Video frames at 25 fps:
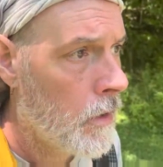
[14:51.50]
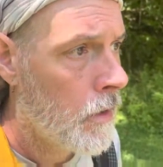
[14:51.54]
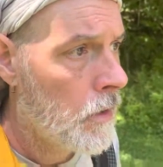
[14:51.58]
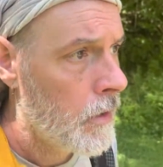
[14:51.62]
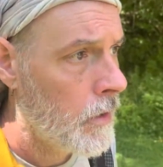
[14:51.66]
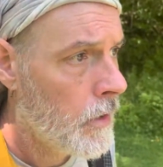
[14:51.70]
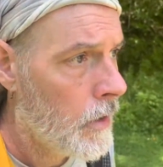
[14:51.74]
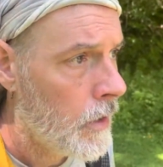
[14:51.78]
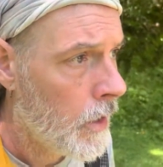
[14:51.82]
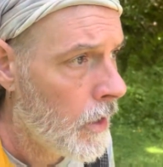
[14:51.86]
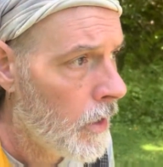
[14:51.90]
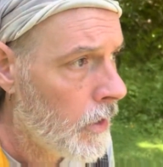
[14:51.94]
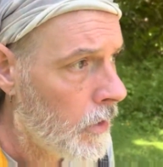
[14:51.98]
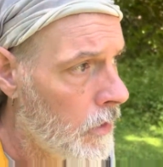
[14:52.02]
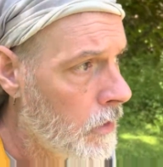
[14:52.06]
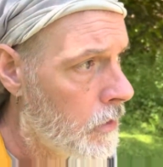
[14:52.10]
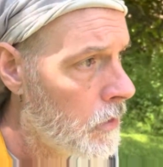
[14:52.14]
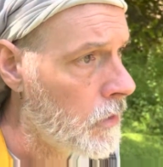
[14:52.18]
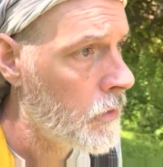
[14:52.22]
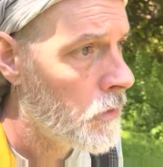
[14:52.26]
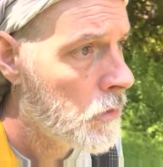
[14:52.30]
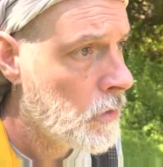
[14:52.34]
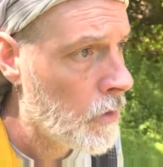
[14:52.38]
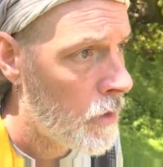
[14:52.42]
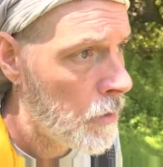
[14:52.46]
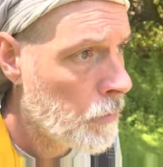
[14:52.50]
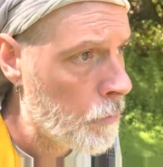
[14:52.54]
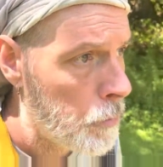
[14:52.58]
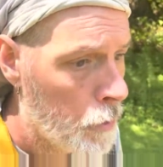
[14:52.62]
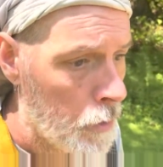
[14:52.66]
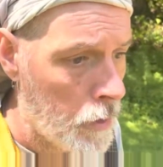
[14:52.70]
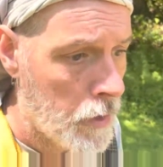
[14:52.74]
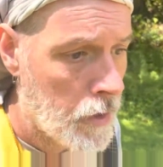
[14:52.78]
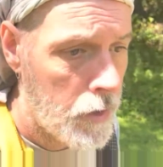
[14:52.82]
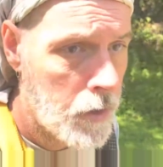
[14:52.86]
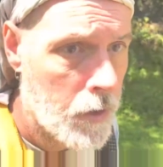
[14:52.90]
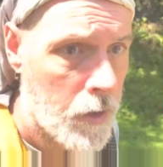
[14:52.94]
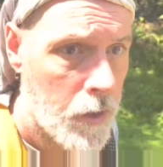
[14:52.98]
yeah, this is looking
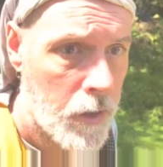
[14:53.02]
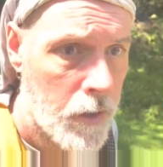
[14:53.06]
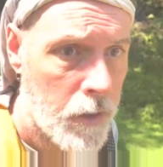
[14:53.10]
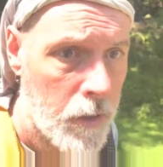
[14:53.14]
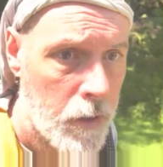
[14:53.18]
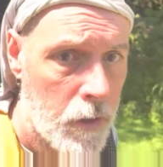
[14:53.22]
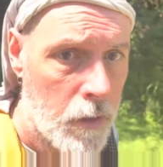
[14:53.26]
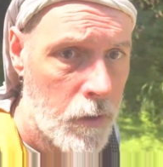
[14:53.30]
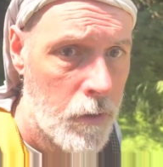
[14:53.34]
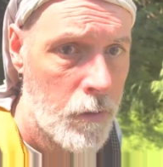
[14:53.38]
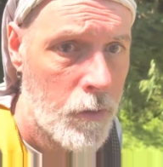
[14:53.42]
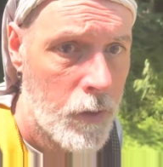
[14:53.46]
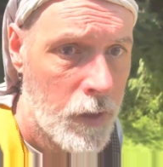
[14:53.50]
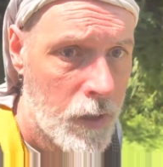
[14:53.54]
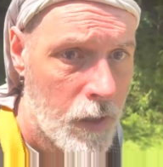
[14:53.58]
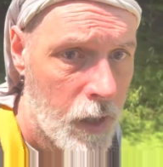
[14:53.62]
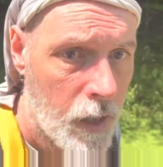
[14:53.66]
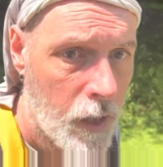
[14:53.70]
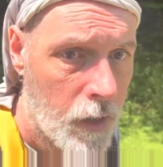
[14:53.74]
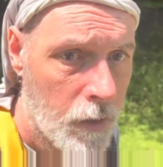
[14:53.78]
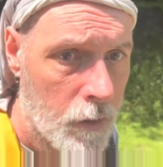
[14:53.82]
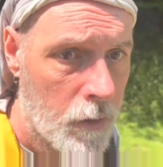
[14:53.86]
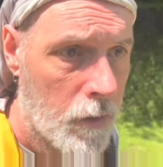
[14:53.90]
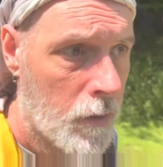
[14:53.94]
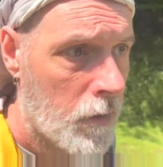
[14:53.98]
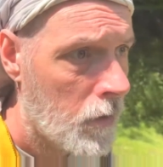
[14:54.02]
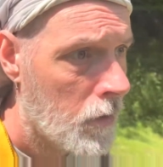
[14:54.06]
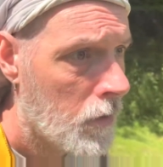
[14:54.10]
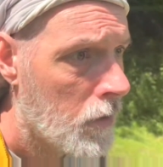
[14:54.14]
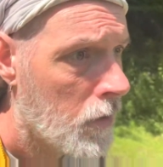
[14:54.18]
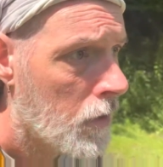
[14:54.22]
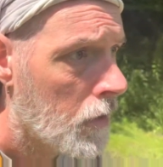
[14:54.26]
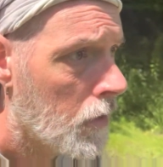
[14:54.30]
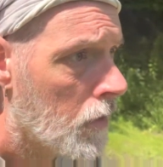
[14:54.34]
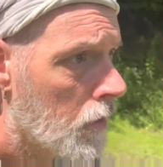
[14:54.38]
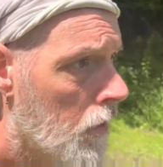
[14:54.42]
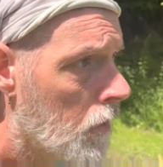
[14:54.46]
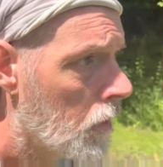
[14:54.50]
pretty good. We got
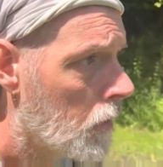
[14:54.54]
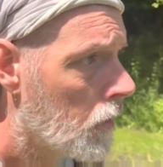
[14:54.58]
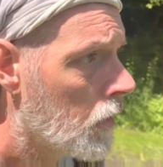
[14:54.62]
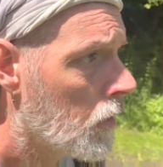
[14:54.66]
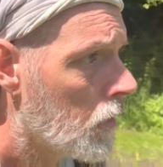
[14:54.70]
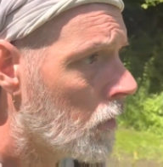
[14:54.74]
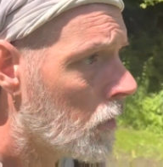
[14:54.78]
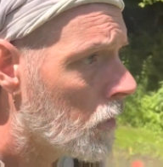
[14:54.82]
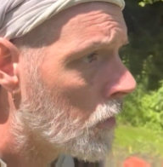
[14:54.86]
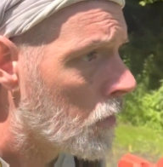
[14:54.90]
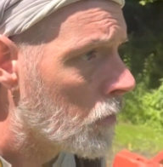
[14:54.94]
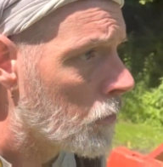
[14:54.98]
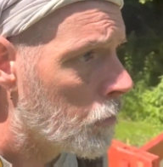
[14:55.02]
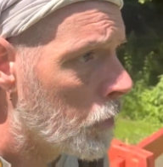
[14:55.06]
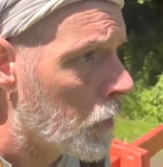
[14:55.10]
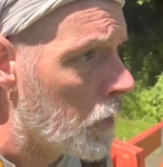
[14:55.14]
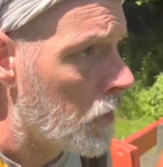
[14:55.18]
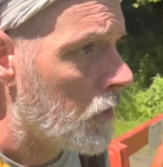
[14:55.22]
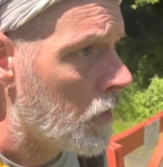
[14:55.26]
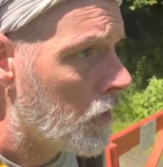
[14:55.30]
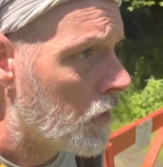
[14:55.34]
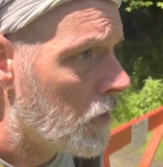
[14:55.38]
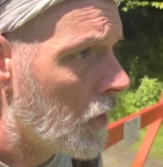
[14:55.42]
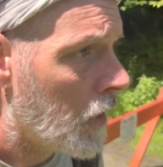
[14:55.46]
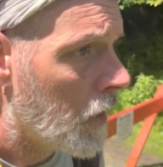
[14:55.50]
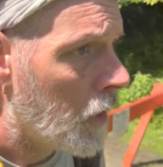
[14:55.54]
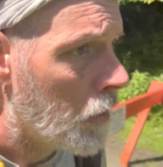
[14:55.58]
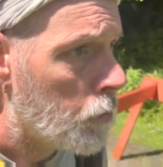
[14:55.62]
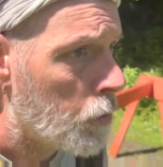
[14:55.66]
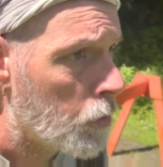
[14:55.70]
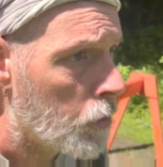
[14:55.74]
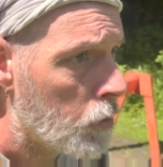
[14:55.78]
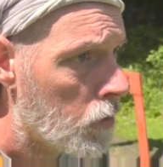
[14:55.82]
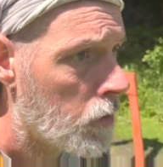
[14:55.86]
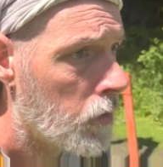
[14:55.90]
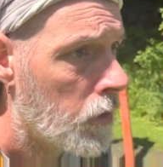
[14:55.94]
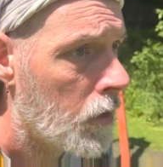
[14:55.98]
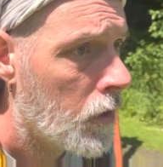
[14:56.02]
picnic
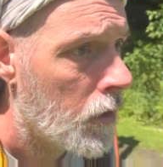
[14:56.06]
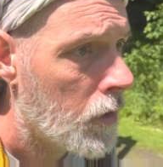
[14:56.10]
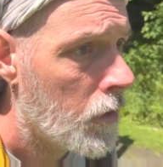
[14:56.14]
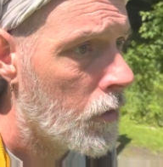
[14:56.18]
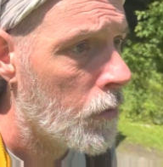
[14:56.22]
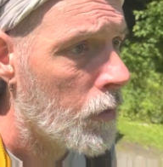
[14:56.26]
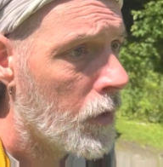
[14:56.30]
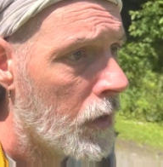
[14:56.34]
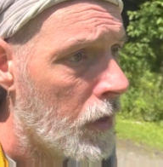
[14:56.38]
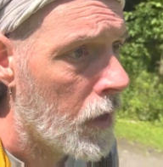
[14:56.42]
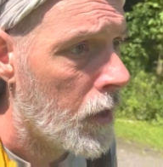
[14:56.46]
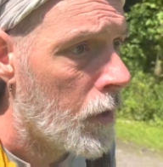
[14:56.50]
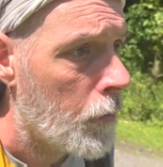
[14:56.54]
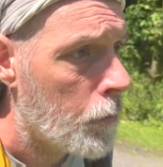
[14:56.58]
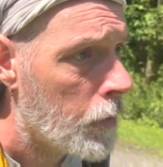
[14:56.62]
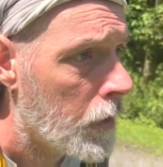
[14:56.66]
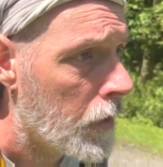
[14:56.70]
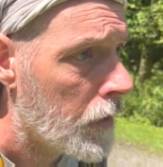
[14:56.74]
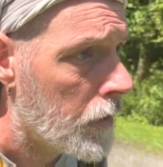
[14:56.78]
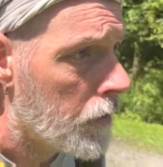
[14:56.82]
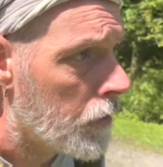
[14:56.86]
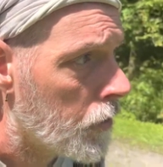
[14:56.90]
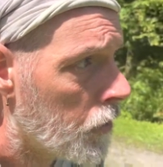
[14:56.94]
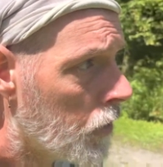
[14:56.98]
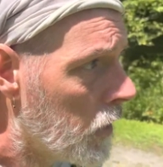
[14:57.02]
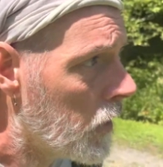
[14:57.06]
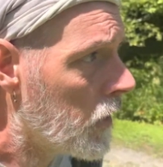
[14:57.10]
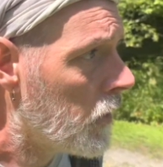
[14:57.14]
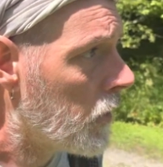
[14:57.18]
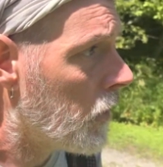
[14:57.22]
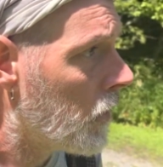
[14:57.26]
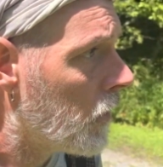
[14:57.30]
tables. We got a big creek.